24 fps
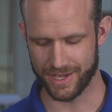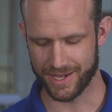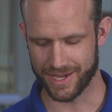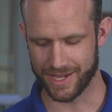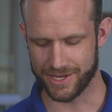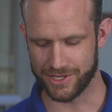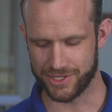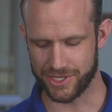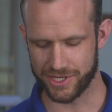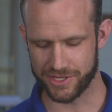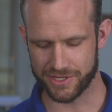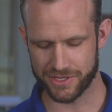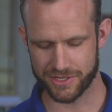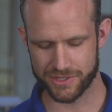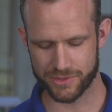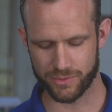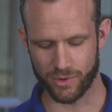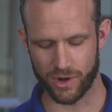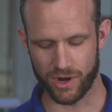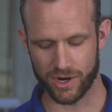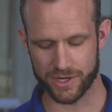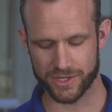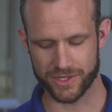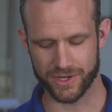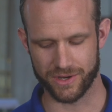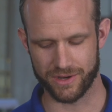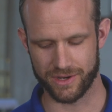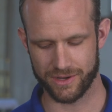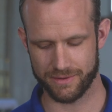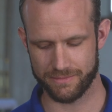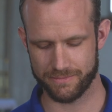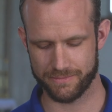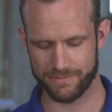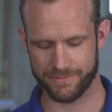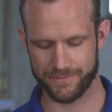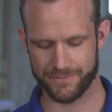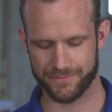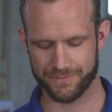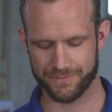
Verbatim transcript: And Jesus walked on.